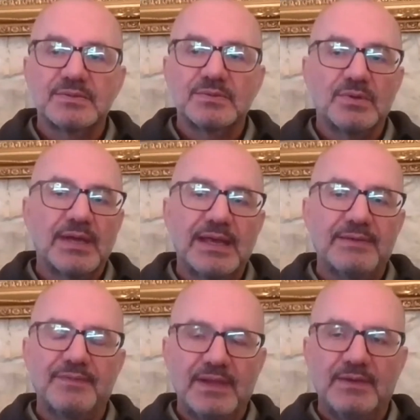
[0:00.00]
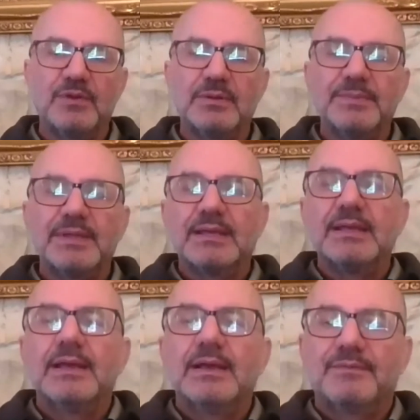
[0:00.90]
We don't have a full,
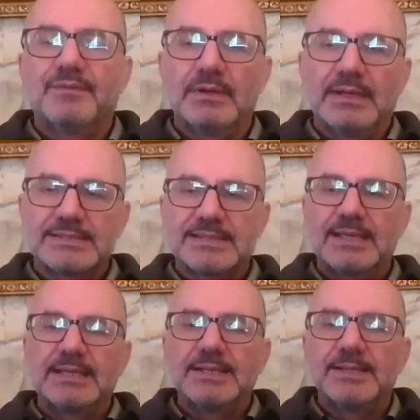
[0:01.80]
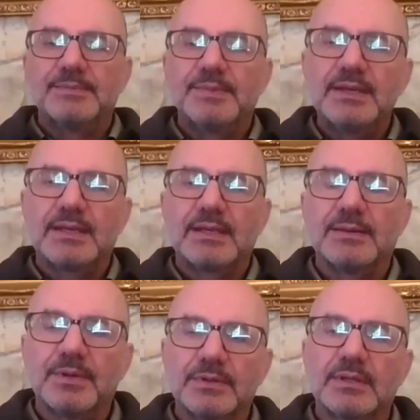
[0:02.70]
let's say, meaning
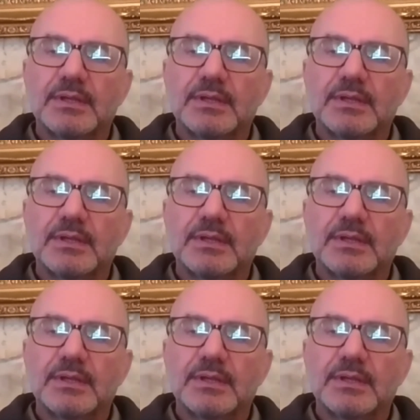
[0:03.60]
about